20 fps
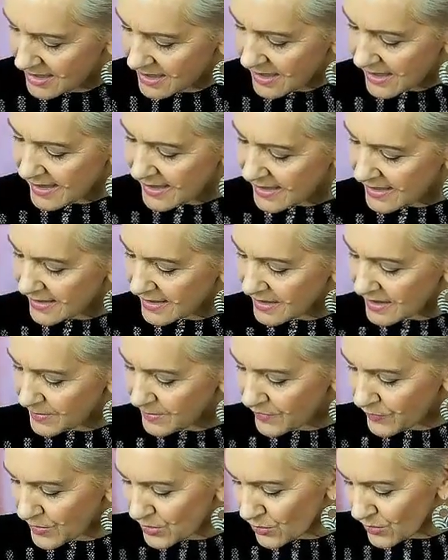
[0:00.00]

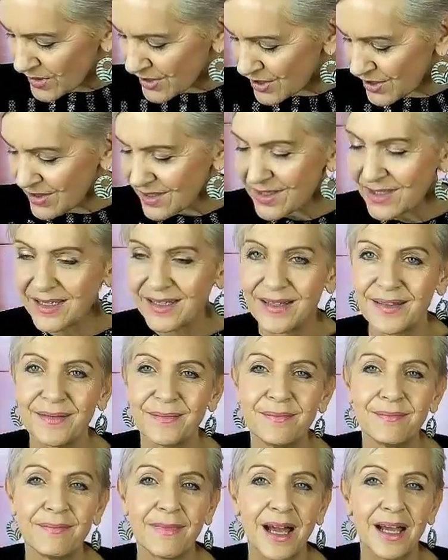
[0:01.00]
If we're talking to the
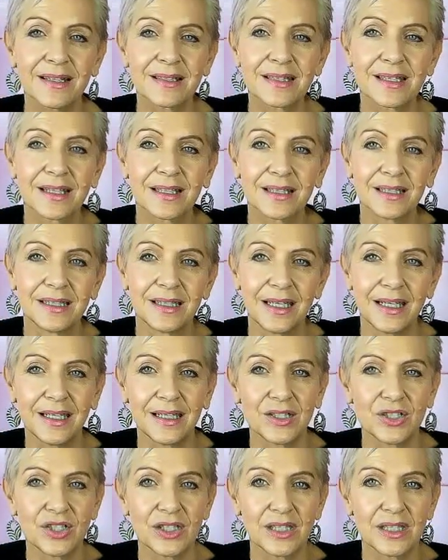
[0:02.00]
masculine
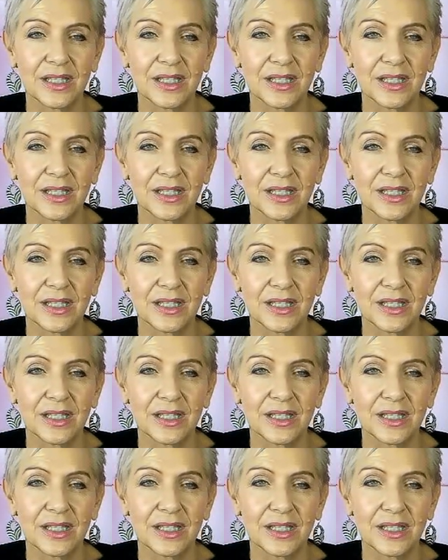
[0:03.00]
energy,